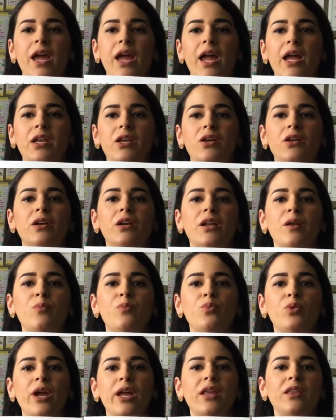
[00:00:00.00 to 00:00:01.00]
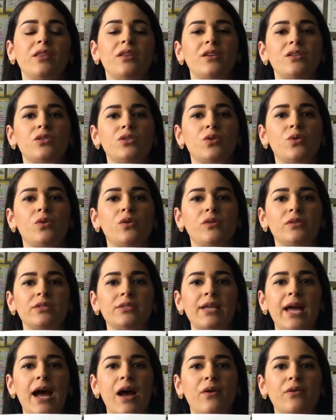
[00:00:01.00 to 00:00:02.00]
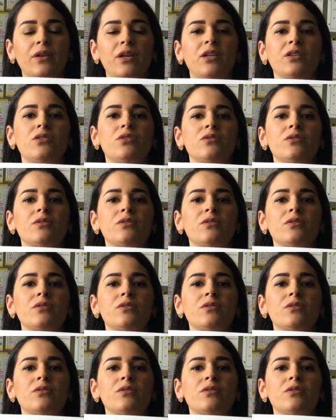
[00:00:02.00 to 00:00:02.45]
and you're going to break these goals down into